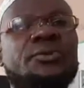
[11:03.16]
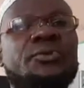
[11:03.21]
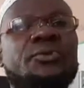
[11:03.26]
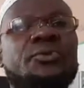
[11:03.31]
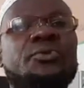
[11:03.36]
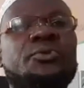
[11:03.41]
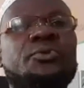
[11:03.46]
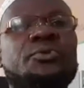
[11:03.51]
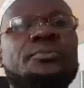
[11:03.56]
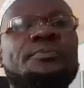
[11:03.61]

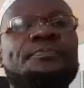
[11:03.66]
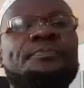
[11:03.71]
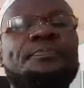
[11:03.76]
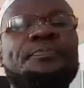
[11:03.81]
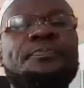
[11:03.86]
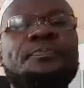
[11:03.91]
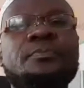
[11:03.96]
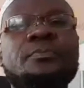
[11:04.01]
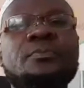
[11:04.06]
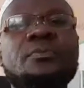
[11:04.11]
to
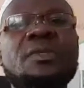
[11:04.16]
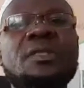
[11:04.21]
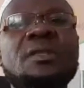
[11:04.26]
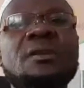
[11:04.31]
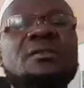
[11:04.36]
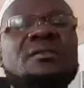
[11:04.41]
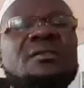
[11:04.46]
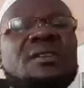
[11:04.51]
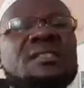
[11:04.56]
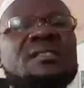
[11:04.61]

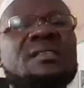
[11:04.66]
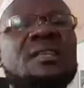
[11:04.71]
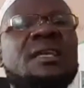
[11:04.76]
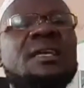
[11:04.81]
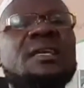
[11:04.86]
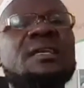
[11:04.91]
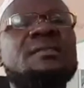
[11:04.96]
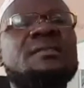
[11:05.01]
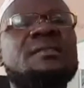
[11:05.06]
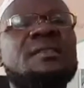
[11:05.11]

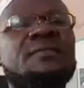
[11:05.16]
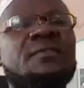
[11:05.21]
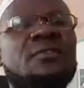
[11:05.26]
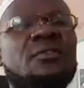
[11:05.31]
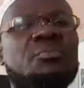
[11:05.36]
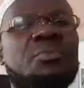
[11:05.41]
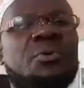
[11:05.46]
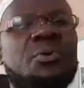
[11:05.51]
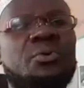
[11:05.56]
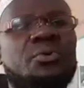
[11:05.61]
translate
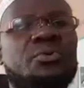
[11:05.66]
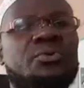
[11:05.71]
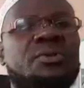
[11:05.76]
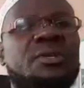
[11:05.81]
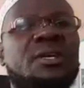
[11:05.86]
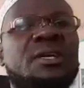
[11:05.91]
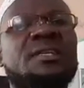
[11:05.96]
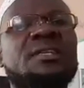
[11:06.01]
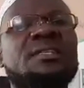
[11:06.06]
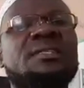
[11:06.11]
several books.
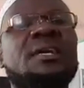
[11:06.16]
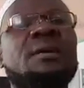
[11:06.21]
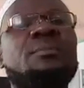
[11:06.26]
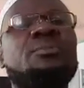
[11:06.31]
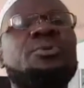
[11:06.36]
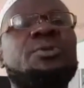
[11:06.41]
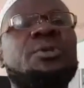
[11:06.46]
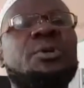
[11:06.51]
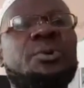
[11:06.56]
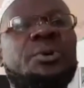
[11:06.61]
Uh,
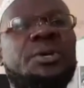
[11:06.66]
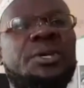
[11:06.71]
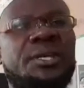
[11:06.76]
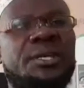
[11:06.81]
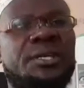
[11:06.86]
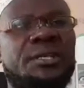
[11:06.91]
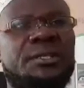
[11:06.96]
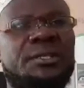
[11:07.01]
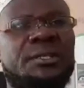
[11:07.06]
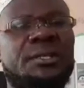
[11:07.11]
Kitabu
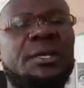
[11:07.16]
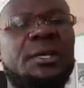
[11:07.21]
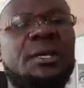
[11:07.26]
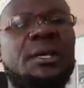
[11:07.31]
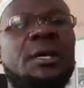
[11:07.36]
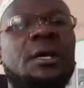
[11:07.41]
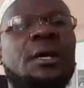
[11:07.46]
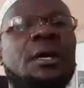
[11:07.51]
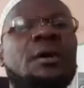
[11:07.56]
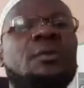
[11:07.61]
tawheed
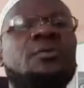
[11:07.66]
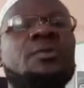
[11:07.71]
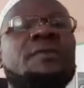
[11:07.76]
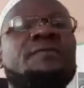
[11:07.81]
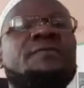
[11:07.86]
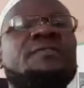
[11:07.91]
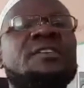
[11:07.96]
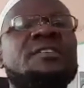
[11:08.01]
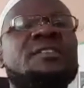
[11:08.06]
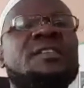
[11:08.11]
We
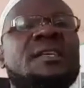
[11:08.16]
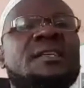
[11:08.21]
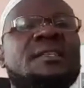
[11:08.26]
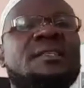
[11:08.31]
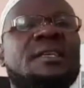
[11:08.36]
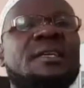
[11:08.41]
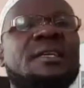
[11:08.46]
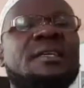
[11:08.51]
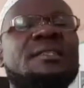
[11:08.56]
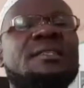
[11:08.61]
have
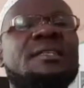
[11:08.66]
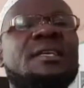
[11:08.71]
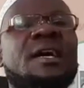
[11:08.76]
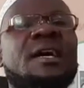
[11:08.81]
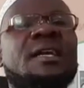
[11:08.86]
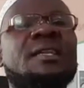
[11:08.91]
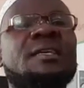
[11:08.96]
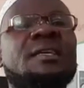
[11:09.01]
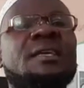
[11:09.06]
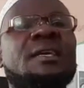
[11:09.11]
translated the
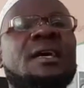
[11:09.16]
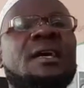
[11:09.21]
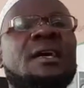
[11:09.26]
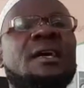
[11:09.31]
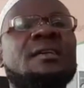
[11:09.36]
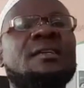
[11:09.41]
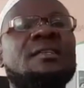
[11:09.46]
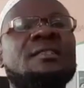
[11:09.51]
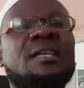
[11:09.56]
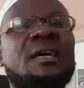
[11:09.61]
uh,
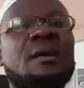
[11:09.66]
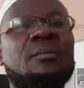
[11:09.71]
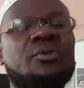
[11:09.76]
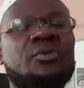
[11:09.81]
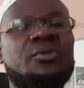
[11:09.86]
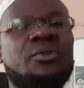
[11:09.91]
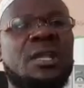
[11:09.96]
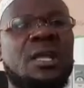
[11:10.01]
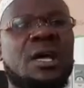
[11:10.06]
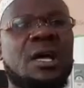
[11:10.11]
Kitabu
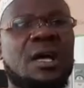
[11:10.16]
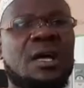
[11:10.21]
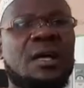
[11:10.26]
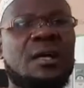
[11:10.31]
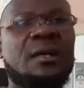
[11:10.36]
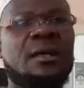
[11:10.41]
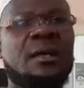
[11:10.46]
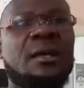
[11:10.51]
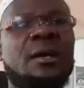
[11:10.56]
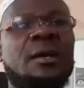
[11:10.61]
al
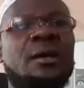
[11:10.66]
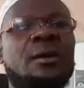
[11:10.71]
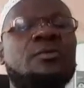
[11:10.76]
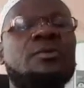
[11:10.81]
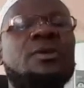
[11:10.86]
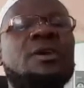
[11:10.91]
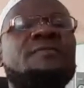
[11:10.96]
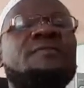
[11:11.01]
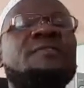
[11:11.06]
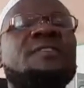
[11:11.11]

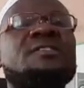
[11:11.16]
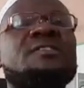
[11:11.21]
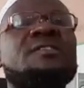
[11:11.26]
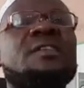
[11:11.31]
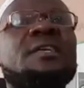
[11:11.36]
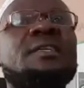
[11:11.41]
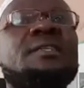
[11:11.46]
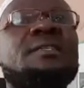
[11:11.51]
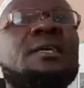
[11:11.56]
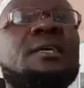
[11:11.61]
we have
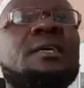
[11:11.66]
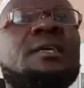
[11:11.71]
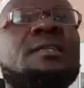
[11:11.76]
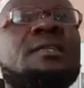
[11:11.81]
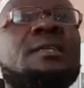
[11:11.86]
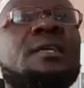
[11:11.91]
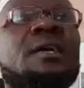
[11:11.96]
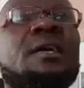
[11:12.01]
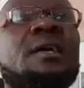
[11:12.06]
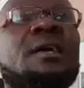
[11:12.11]

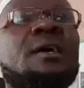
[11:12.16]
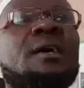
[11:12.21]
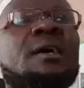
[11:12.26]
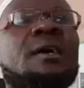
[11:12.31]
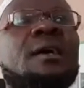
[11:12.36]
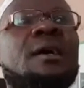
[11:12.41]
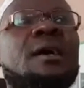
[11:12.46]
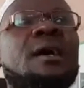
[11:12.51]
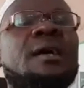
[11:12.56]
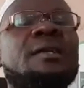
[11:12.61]
translated
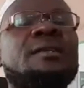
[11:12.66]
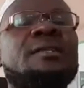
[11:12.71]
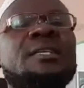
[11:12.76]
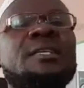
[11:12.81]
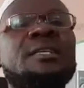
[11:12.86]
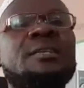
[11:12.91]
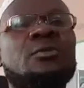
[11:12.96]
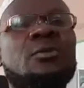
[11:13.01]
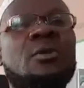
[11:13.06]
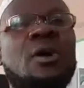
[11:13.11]
uh,
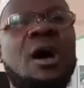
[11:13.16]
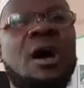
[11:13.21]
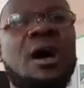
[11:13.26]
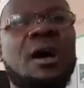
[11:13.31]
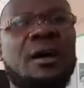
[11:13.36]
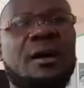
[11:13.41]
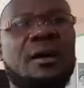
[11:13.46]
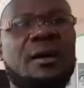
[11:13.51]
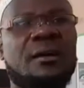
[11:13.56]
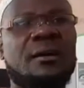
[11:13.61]
Adinul
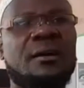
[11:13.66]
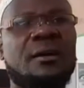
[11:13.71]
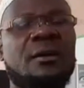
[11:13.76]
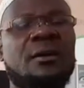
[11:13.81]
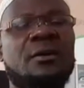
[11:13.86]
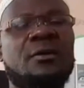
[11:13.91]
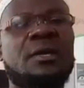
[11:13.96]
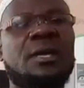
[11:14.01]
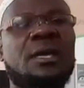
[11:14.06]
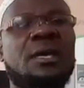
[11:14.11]
Haq,
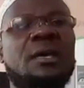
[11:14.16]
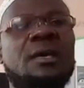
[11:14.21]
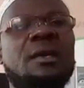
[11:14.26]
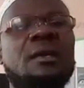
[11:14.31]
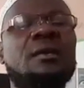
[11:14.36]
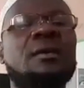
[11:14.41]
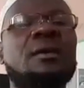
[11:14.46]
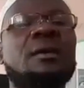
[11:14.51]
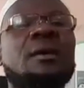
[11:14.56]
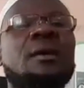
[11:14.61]

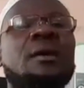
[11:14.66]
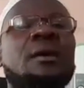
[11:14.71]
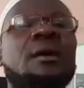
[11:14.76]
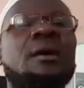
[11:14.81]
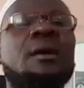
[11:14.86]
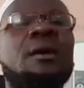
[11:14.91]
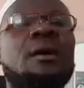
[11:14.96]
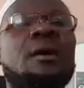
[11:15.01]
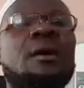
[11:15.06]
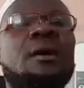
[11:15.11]
okay?
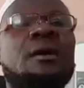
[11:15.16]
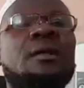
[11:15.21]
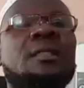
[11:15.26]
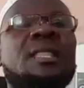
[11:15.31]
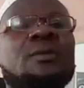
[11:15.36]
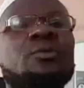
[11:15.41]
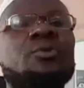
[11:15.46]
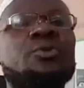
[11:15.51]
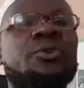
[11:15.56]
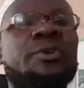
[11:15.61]
Uh,
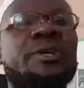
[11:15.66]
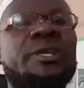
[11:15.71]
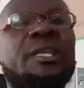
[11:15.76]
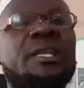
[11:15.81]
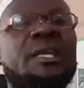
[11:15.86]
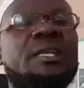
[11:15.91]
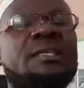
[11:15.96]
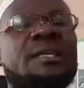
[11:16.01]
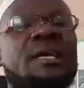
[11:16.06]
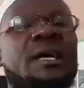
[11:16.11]
that was
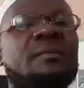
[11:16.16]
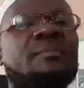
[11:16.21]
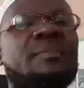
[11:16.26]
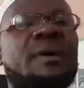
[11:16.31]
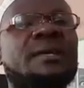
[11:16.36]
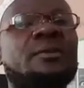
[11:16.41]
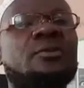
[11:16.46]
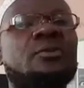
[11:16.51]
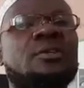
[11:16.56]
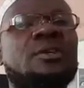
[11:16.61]
originally done
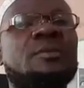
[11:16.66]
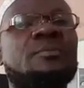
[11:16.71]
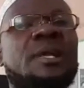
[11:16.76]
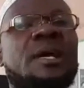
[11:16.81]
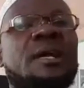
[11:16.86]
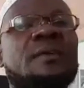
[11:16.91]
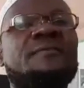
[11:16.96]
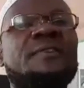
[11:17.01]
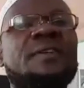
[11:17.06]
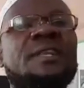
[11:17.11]
by Dr.
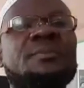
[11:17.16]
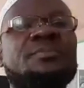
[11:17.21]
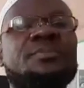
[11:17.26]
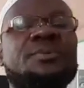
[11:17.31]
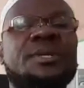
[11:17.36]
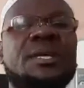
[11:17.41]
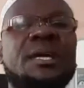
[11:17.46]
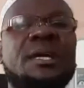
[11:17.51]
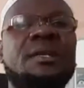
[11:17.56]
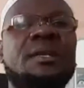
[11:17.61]
Bilal
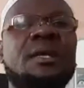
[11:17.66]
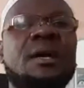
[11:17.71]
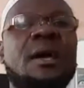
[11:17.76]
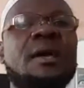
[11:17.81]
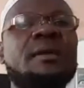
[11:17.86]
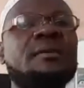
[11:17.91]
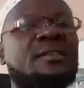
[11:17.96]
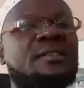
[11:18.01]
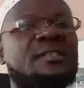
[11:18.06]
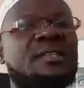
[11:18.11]
Philips, and
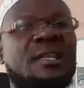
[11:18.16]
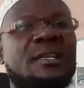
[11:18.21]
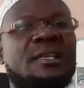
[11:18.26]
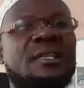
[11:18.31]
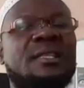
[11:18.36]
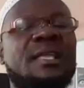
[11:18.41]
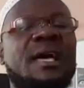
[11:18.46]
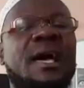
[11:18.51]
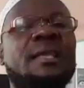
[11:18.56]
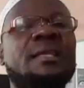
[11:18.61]
I
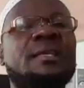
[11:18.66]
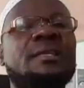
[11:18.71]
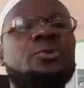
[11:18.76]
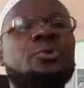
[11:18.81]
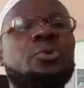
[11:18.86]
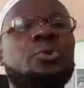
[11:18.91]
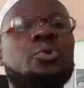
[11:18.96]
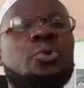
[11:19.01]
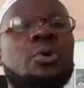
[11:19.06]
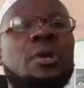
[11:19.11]
translated that
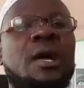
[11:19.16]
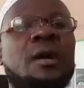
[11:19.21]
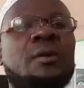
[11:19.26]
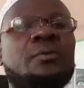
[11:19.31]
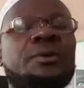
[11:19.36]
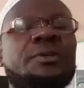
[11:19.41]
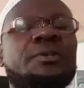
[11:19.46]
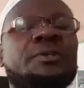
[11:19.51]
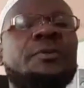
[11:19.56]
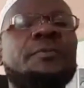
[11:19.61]
into Luo
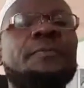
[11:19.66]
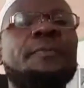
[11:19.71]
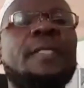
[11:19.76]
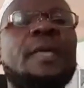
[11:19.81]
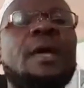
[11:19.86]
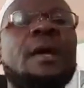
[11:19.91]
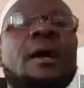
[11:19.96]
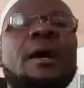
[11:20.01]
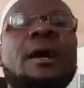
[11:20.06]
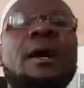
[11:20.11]
language.
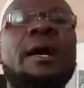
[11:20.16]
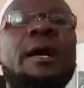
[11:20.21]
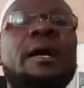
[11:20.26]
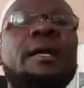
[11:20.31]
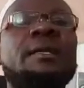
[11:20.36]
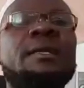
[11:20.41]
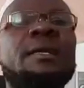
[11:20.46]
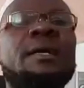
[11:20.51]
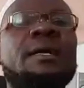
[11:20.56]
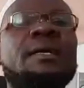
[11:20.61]

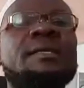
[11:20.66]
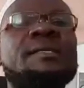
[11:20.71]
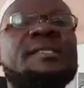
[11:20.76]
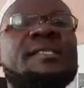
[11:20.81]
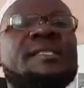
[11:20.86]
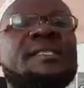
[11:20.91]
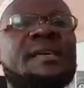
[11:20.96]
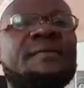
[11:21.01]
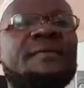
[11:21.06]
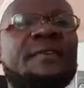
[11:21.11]
And uh,
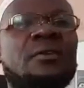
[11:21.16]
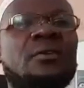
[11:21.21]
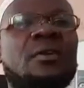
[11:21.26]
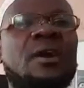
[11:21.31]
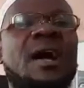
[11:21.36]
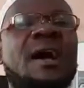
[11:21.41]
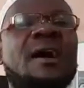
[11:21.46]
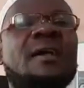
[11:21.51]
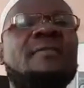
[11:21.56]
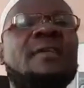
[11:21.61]
several
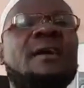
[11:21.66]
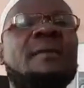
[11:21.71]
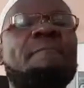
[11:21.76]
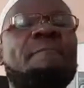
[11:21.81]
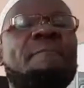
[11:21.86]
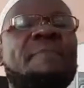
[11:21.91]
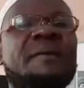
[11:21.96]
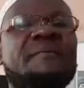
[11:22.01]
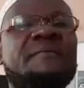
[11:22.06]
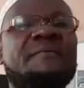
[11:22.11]
other
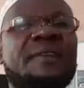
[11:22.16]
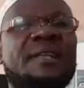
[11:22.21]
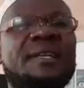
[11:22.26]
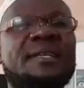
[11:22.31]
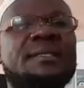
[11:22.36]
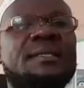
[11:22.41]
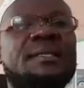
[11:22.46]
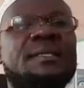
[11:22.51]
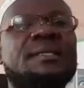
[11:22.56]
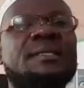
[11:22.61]

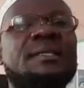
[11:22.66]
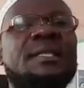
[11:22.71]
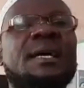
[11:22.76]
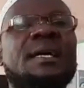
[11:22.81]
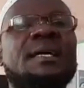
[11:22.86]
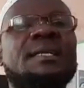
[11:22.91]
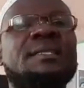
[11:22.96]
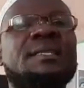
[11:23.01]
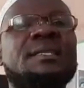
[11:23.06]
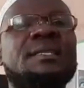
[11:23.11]
pamphlets
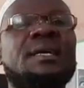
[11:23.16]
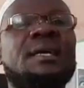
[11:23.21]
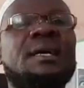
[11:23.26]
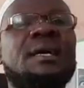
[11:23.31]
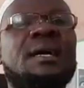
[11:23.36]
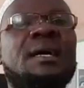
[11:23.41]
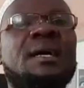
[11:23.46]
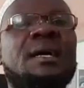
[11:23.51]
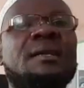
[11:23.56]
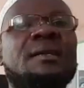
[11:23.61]
that
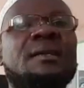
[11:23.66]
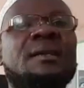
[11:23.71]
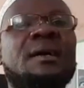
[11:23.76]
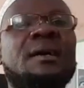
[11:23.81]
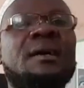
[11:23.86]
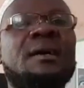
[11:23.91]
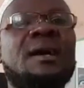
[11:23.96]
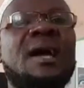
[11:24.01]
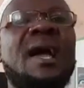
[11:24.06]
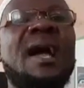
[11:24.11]
are
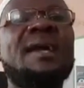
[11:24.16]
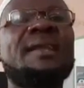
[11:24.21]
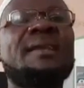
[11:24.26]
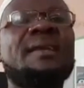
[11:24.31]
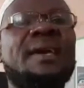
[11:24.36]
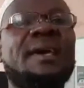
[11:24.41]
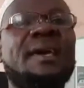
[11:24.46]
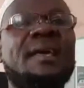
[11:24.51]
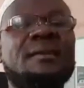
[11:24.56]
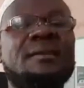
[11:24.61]
uh,
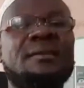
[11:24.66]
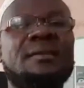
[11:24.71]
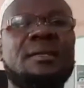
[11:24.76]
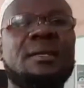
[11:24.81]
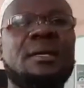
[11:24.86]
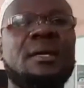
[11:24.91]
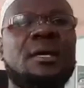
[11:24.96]
handheld,